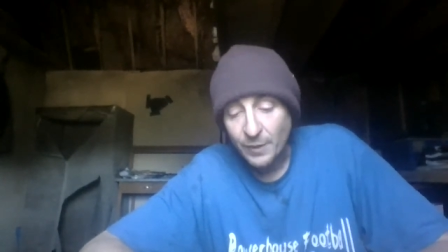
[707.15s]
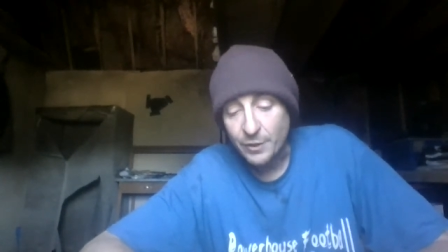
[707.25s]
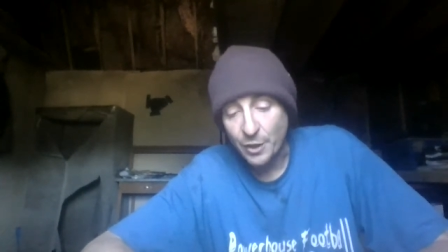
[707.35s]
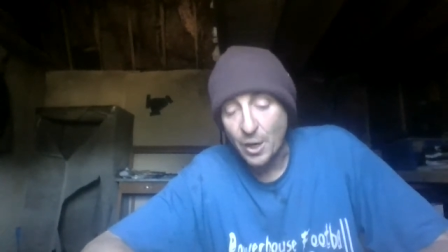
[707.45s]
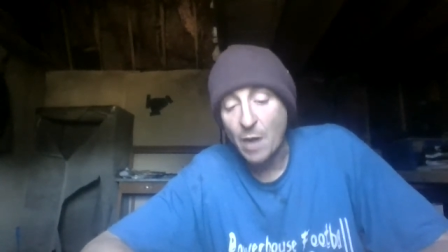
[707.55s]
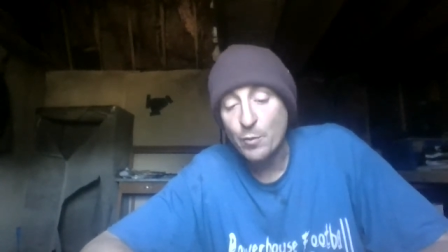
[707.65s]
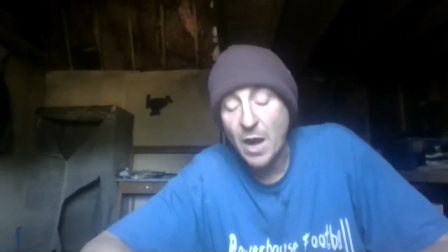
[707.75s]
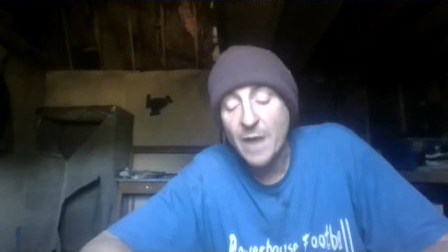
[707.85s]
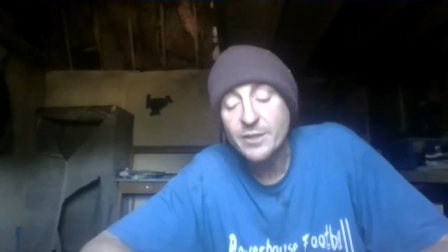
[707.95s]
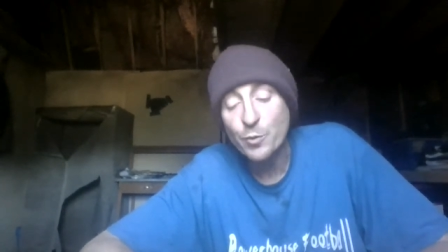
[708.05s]
you know, I, w-
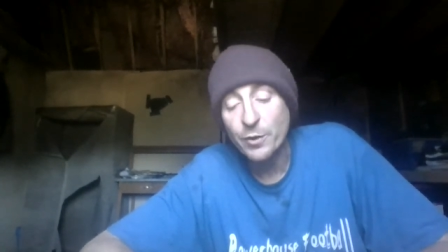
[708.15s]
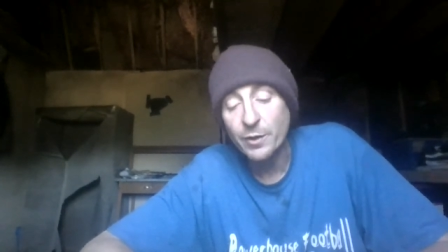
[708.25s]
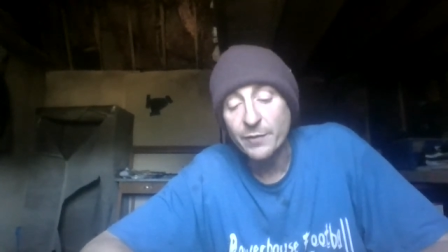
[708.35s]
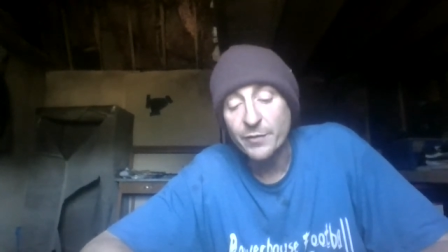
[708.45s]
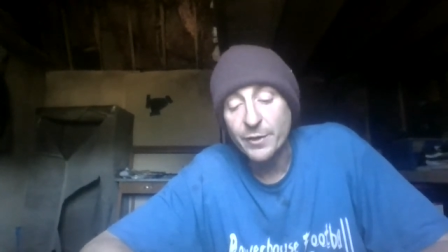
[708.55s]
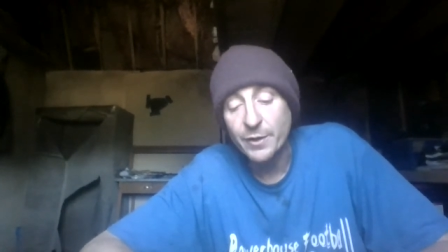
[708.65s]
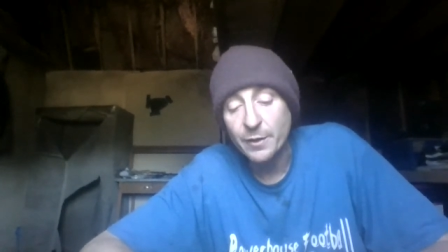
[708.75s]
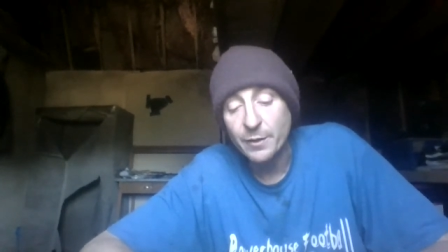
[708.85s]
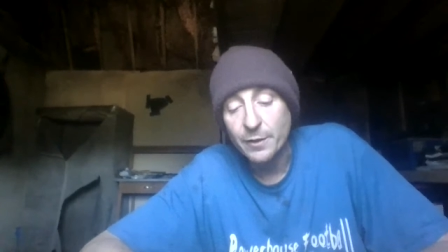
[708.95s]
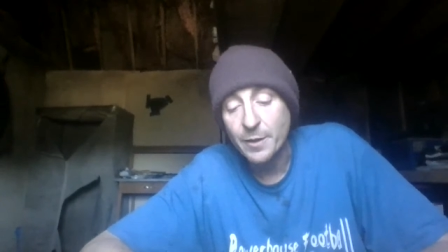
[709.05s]
I just want to live in
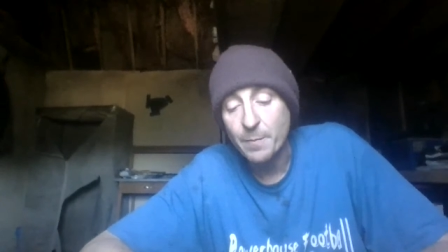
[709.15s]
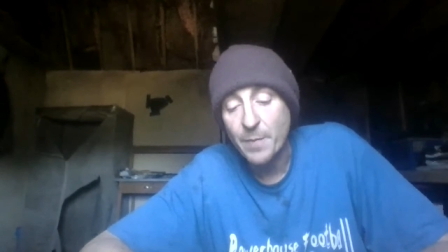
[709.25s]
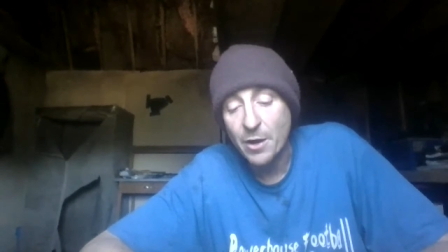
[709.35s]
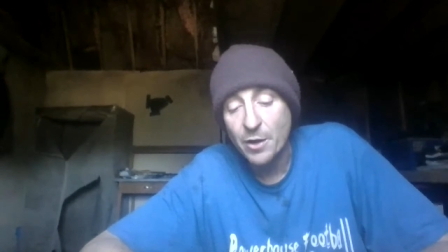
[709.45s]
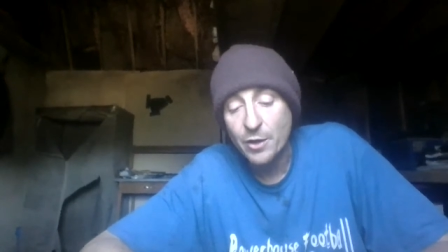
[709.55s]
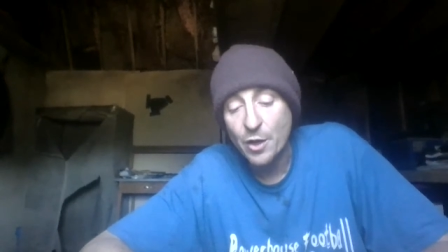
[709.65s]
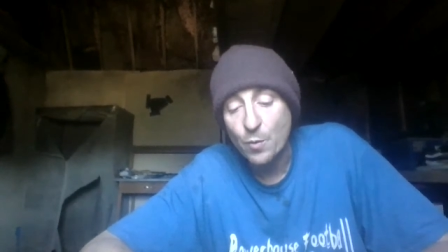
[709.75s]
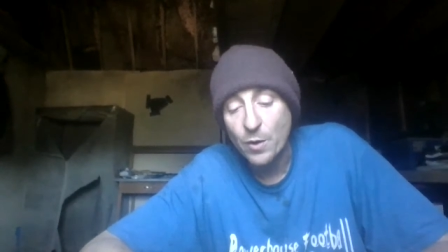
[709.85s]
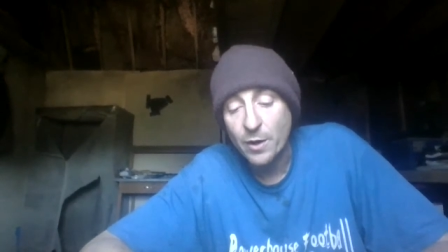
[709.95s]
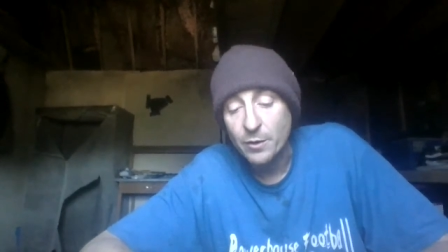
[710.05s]
a an America
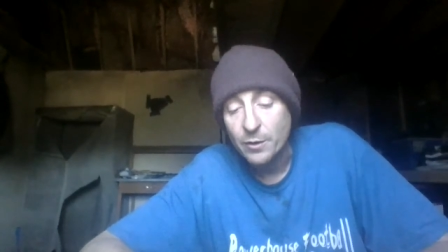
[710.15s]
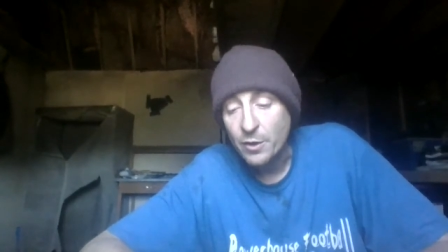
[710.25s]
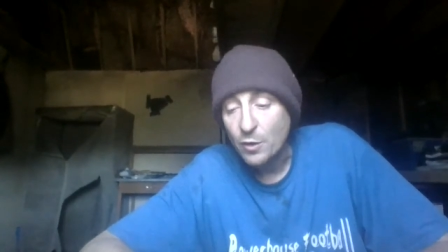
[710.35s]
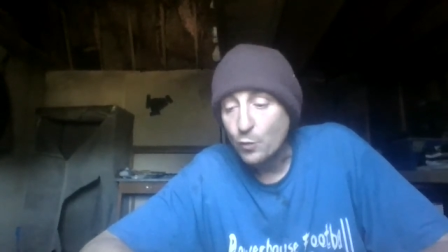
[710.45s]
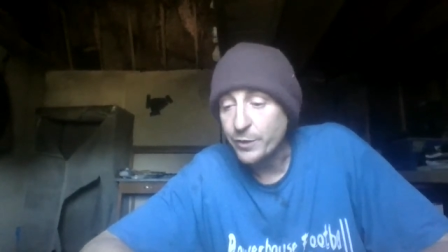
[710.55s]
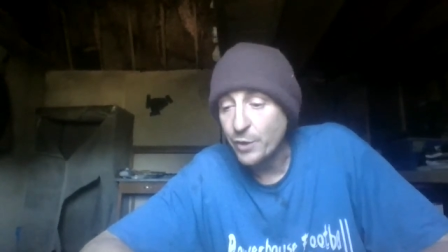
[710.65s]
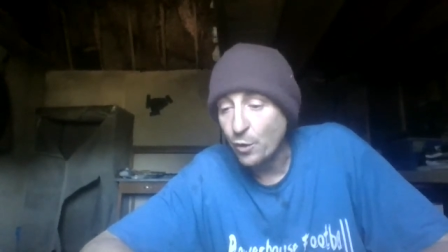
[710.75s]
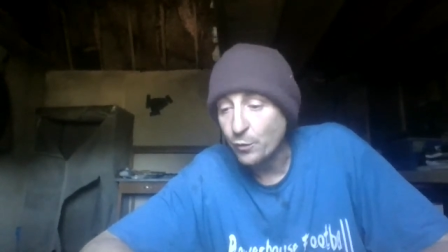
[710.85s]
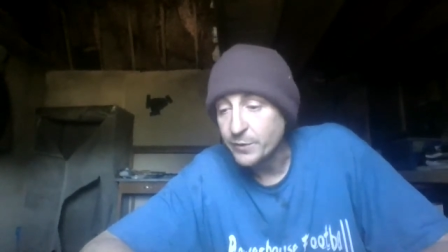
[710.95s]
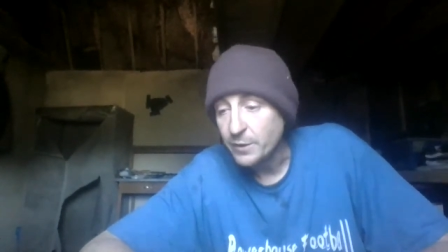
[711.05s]
where we
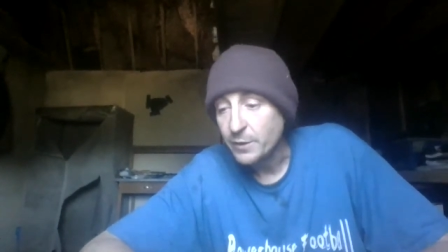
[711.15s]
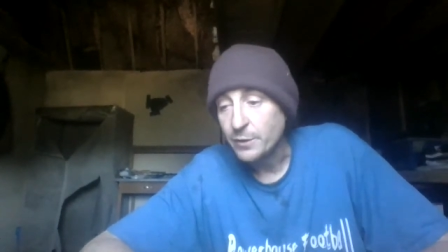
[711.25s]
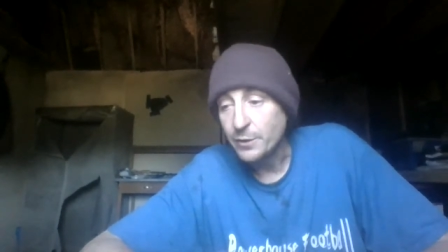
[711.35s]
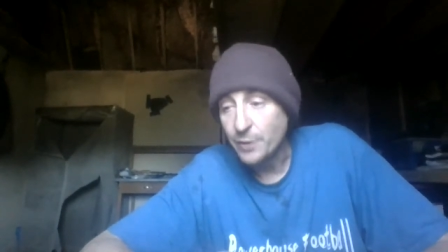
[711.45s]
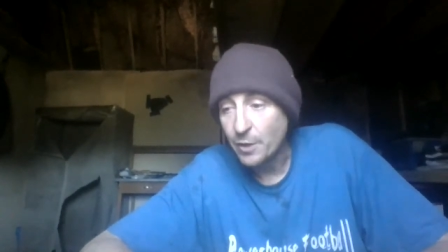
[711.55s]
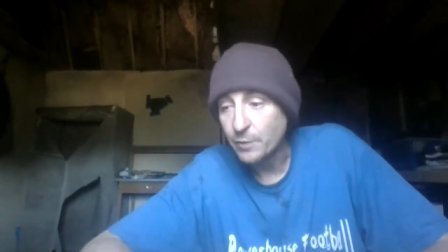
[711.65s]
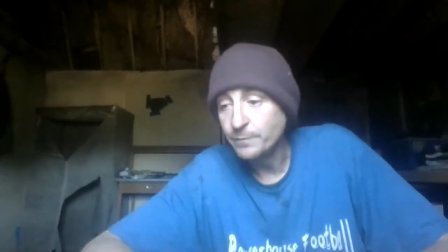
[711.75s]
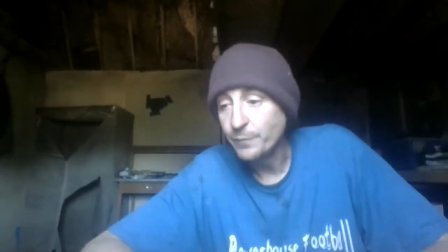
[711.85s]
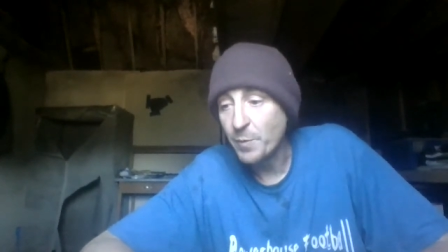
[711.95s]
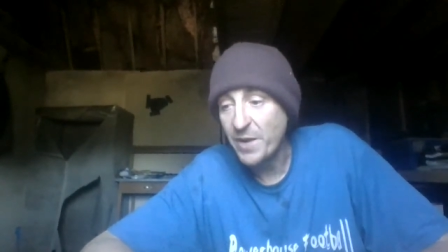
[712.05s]
don't, you
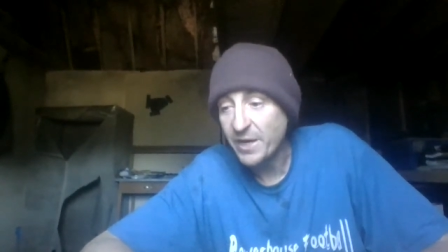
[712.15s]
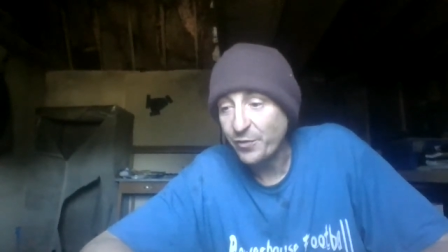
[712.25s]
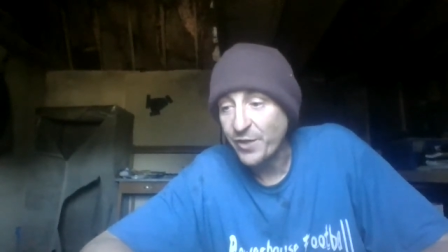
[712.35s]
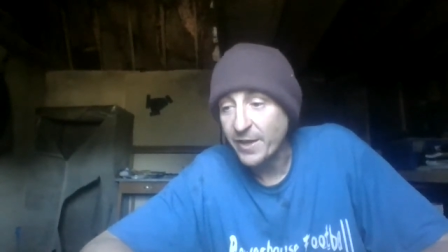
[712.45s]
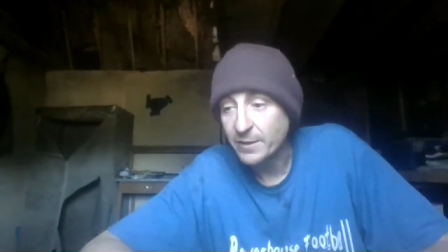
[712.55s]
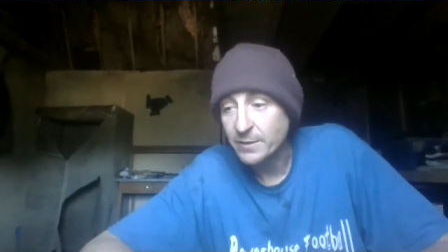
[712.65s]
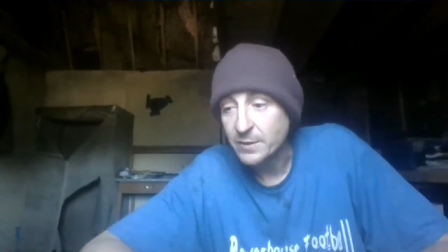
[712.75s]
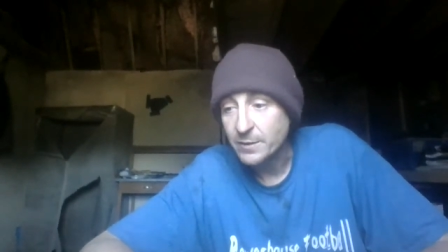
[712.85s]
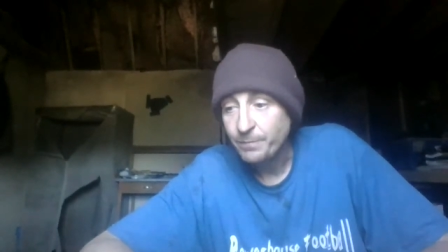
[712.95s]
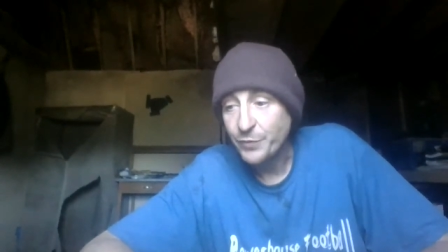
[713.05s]
know, the big things.